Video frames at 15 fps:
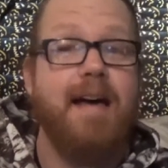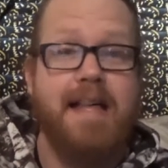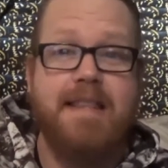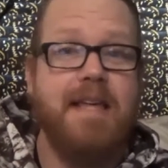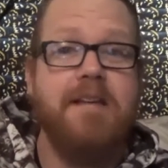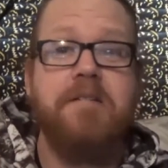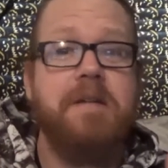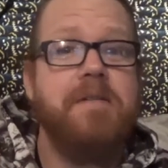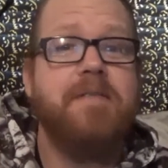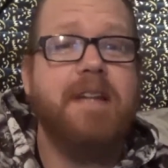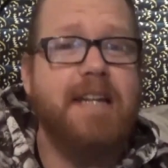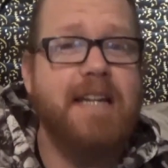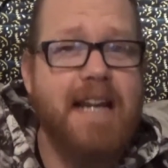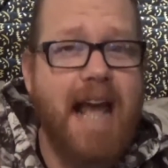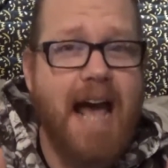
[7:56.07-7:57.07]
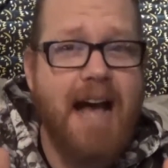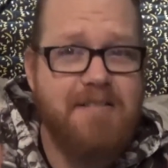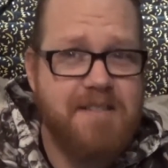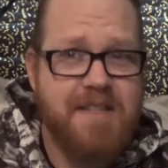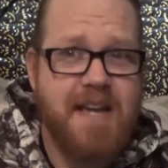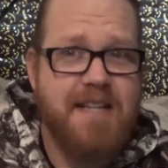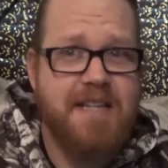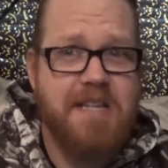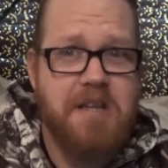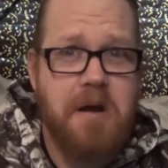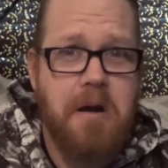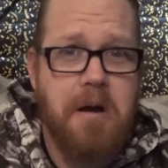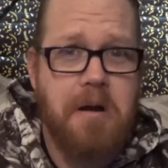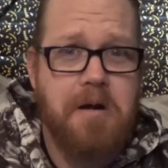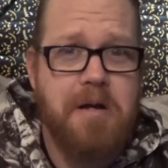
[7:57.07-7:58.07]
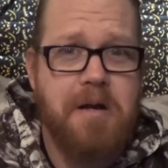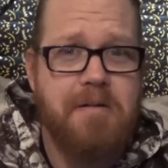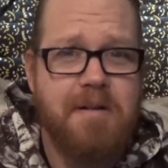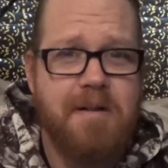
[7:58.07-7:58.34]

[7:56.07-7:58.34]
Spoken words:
They don't even get outside the yard